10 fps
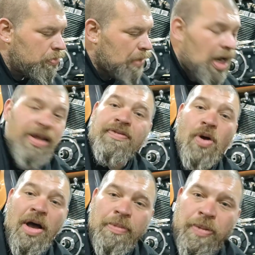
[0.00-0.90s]
I don't even know
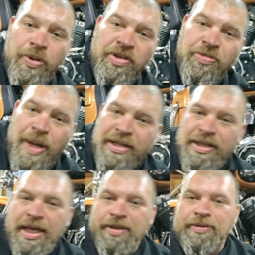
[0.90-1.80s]
how I'm going to put this back
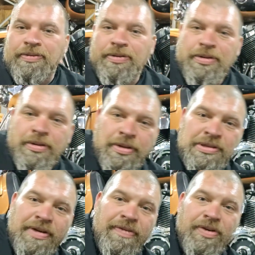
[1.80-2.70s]
together, because
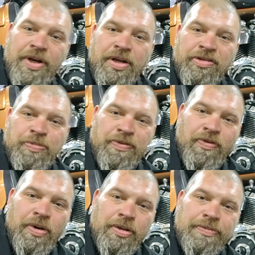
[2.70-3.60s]
I've never done this
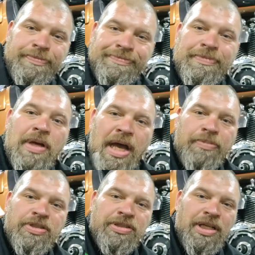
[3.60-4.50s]
before. I'm
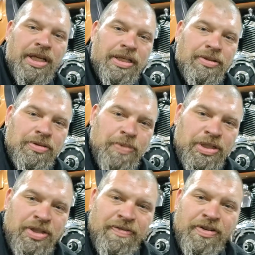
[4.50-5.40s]
just kidding,
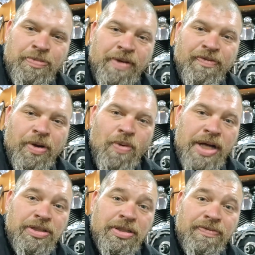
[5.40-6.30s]
especially if it's my friend
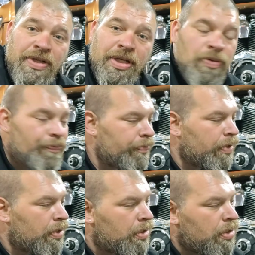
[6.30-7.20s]
watching the video.
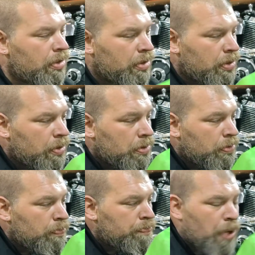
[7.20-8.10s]

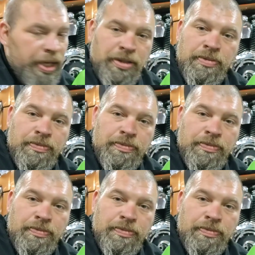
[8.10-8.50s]
But